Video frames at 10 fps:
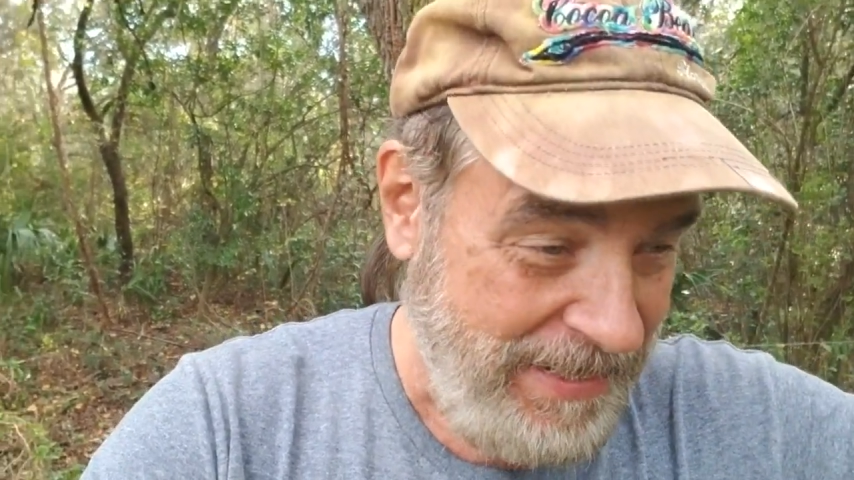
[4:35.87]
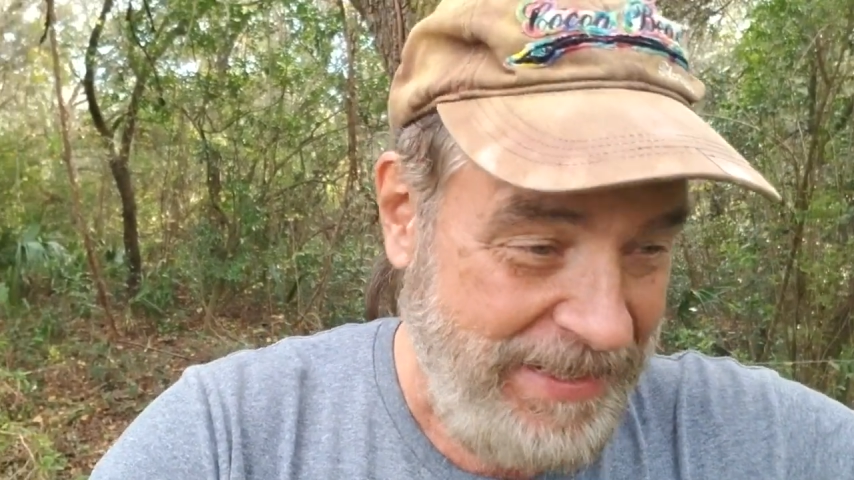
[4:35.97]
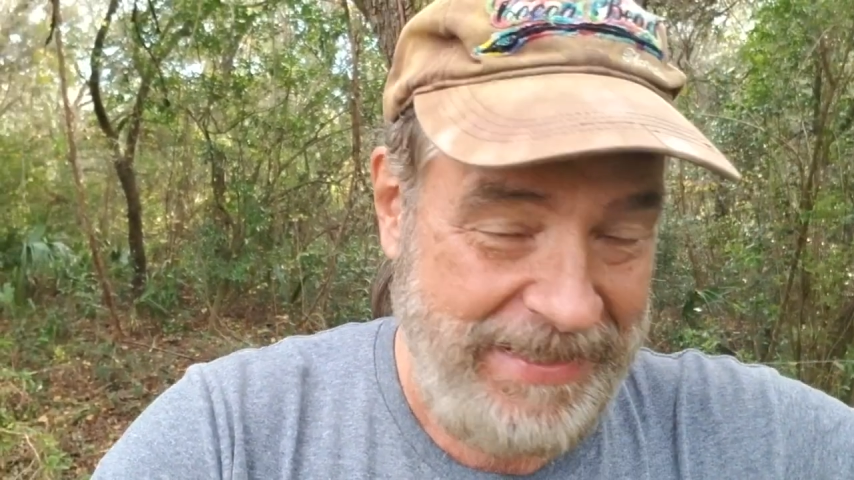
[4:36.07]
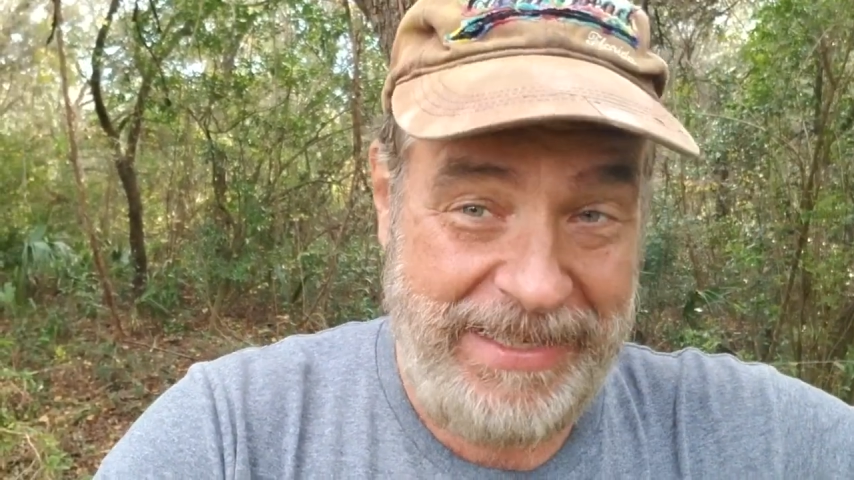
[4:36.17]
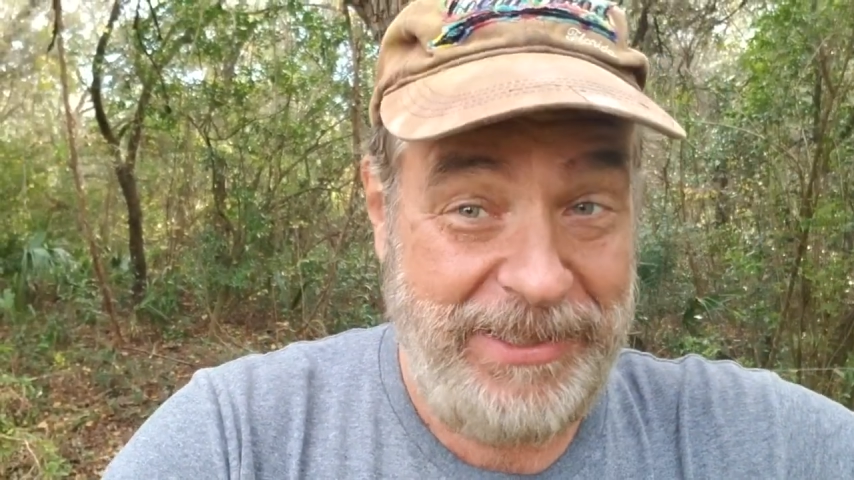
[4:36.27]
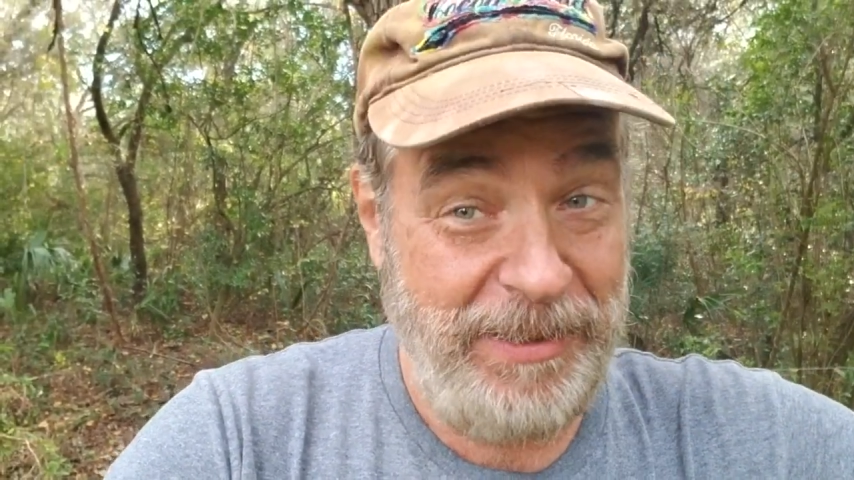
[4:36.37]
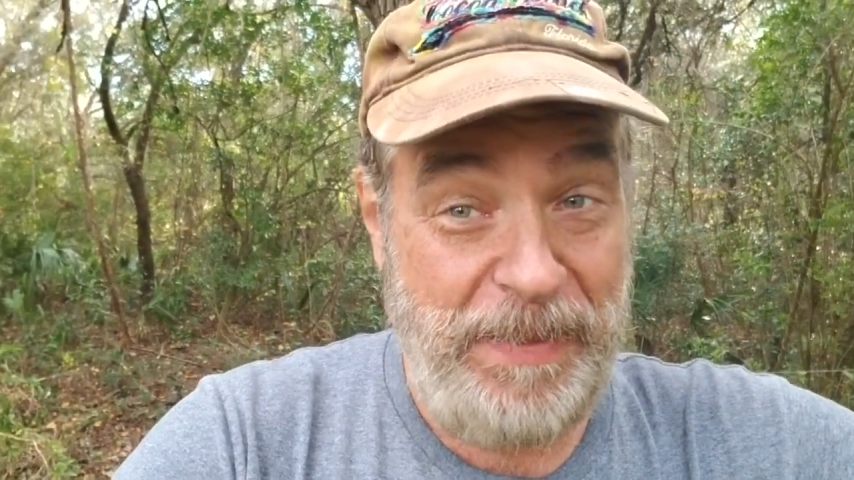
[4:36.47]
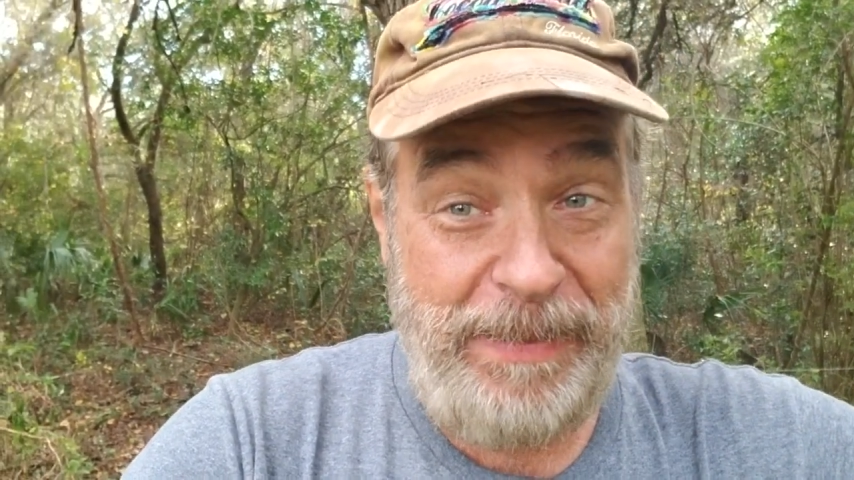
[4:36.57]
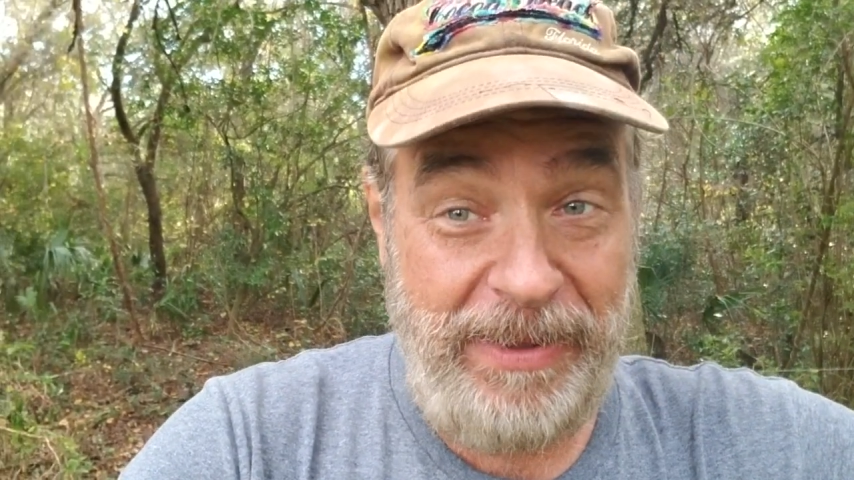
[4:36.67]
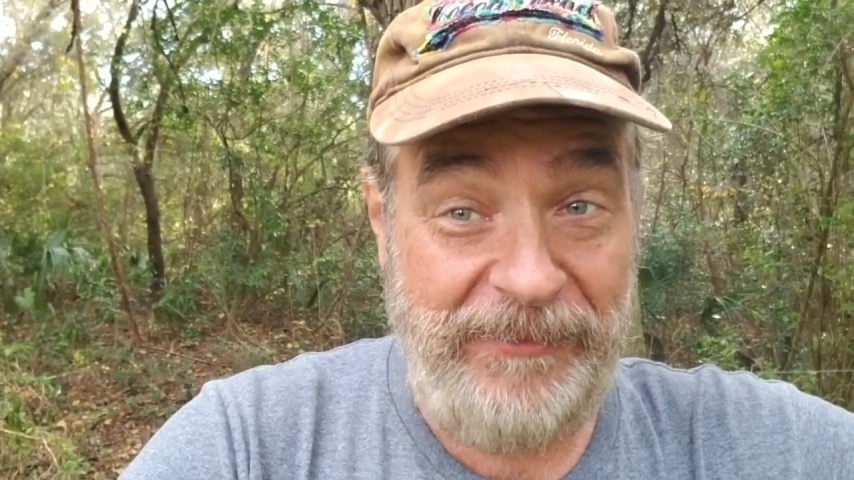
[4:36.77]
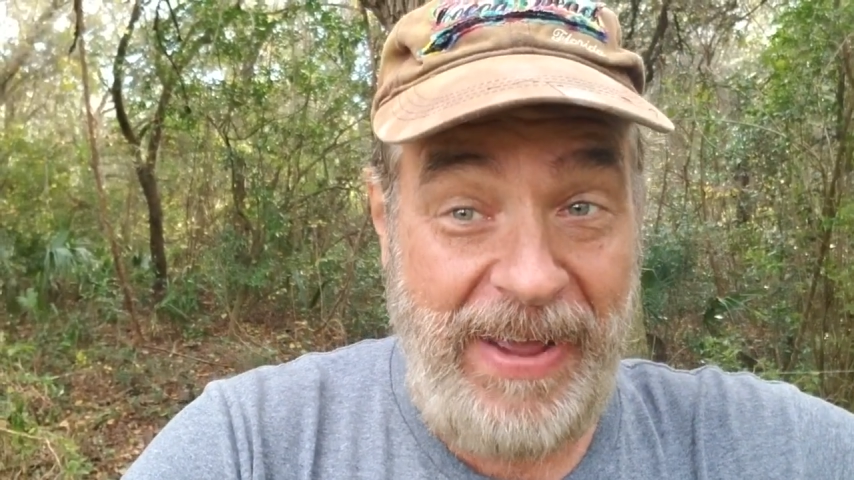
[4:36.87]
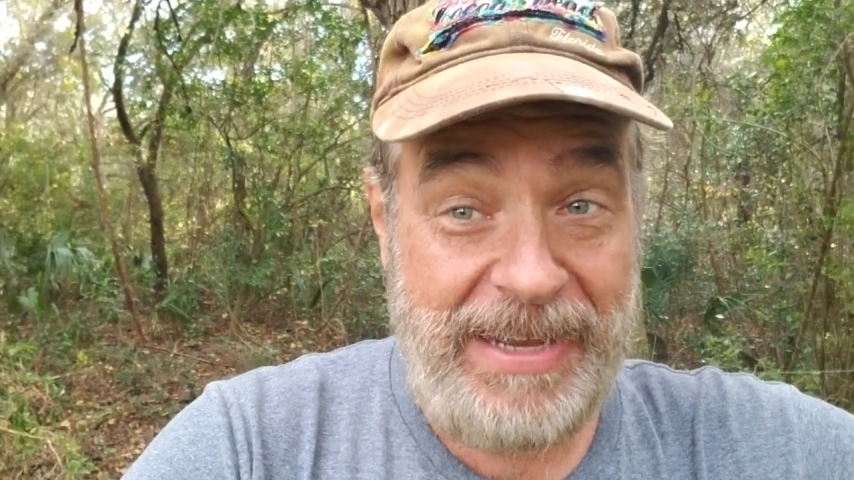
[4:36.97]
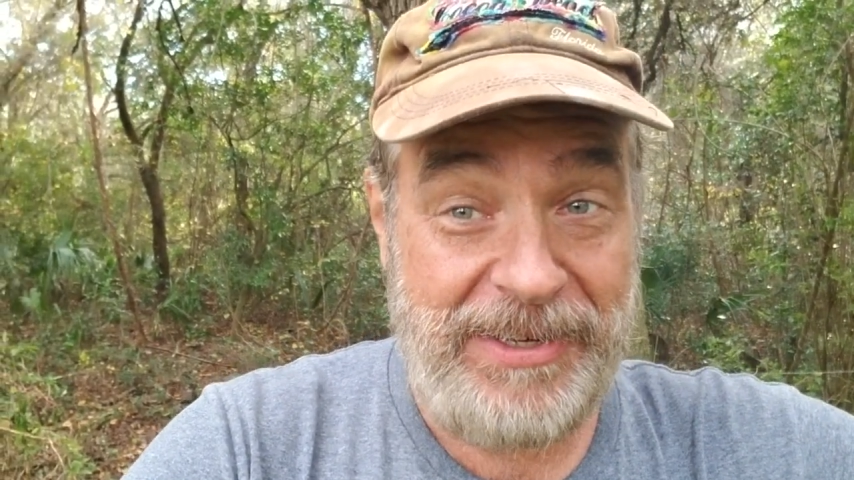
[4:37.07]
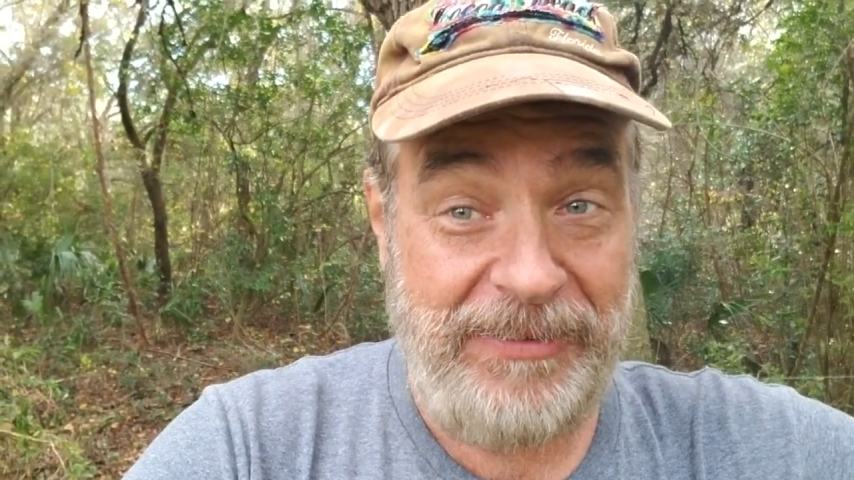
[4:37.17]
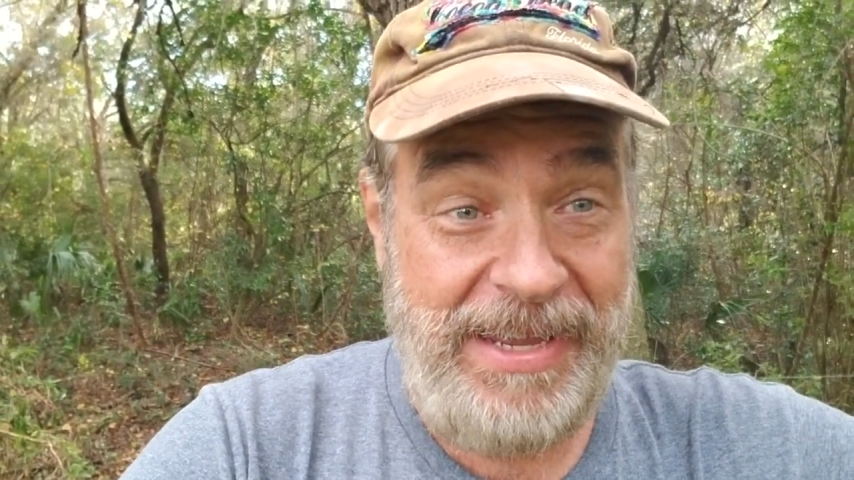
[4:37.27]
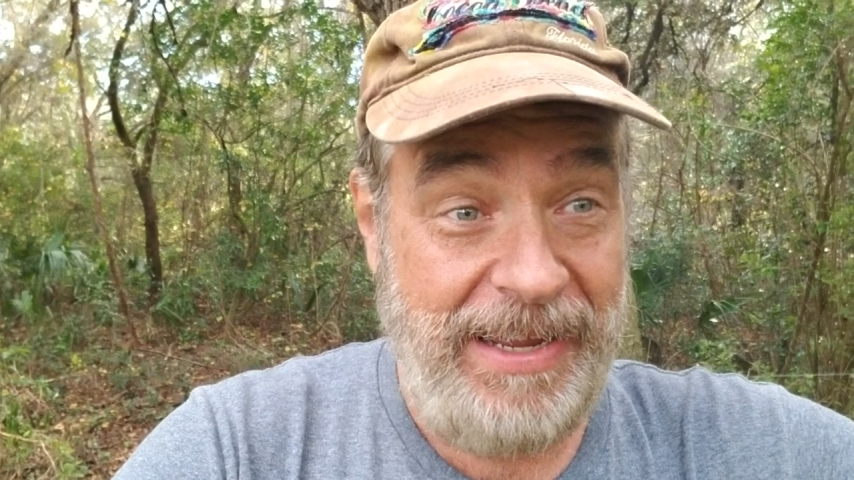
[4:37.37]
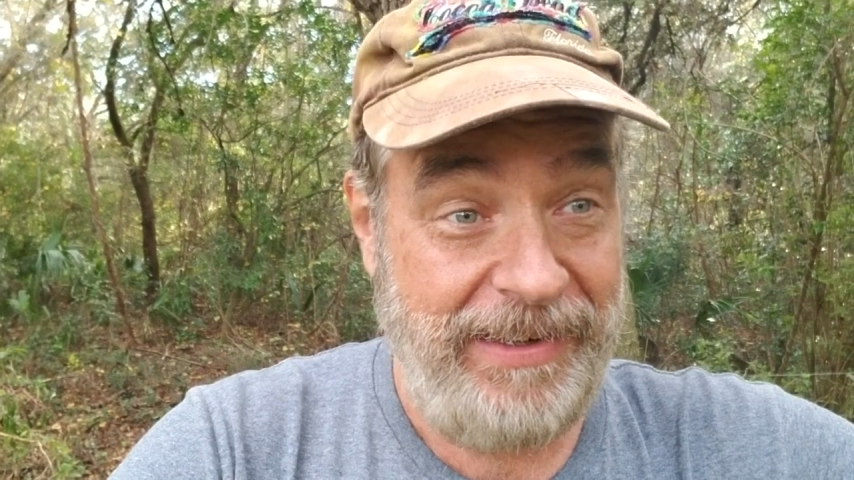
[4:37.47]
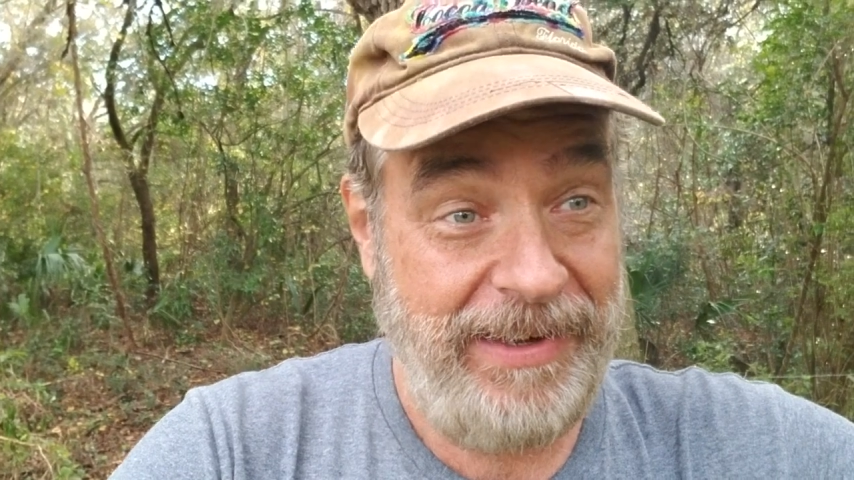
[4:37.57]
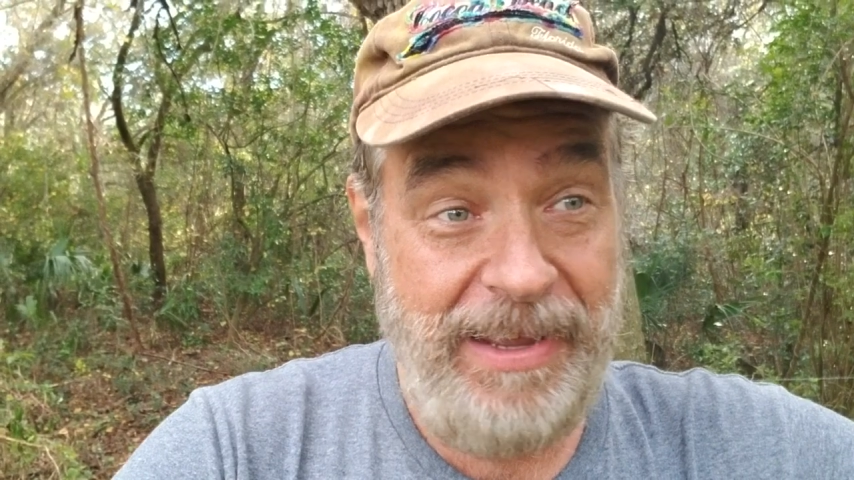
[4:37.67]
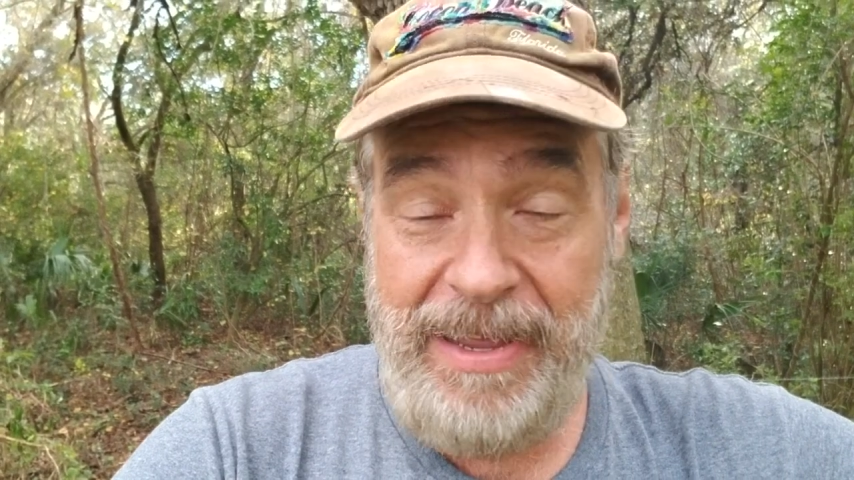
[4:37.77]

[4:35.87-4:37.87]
See, so the people at Fox are thinking,